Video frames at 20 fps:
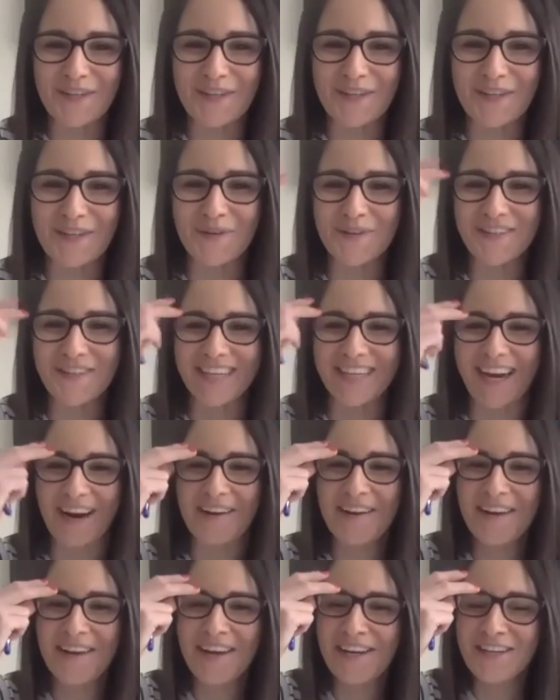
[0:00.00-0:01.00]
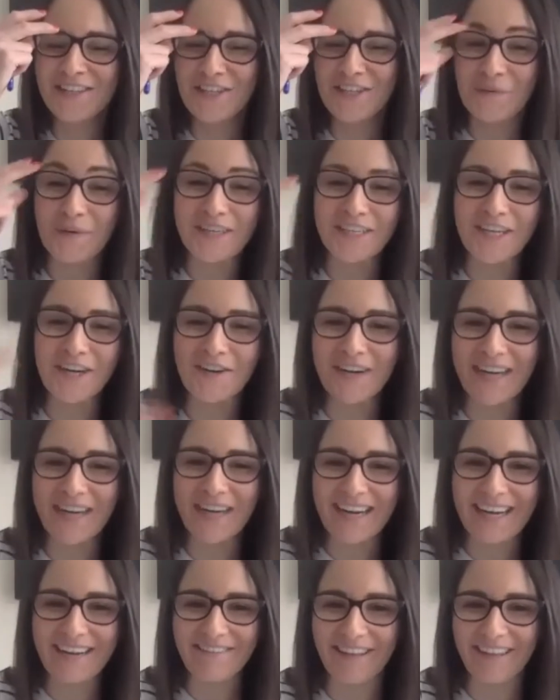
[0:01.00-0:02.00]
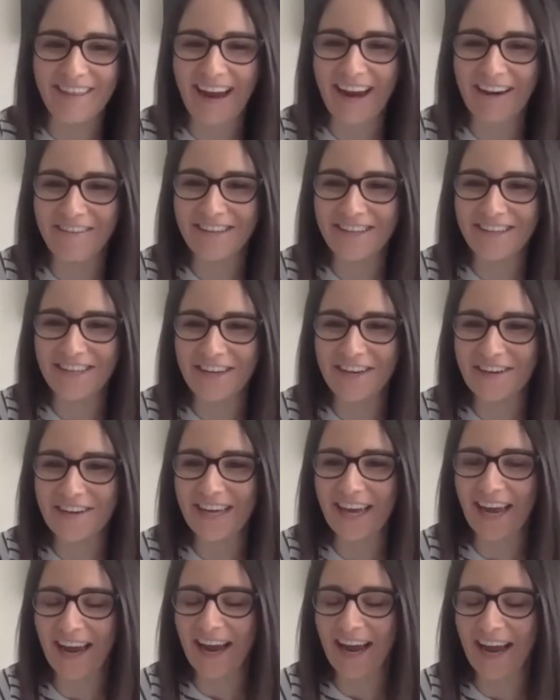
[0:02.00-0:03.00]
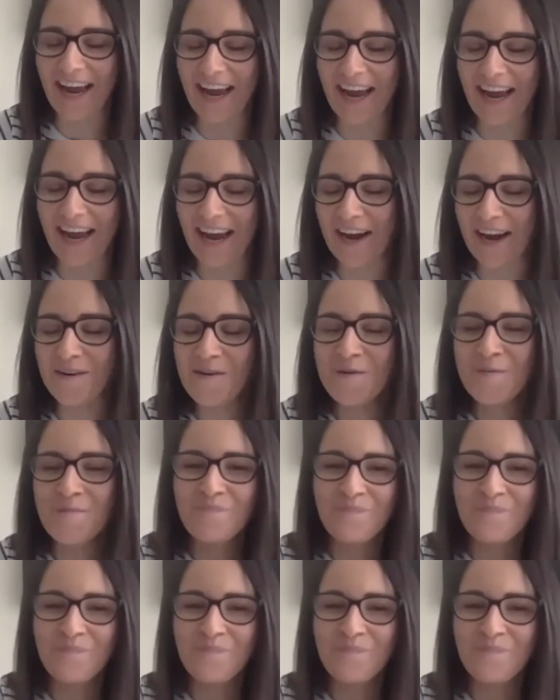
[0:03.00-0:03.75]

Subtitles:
daunting. So we don't leave it there in the UK.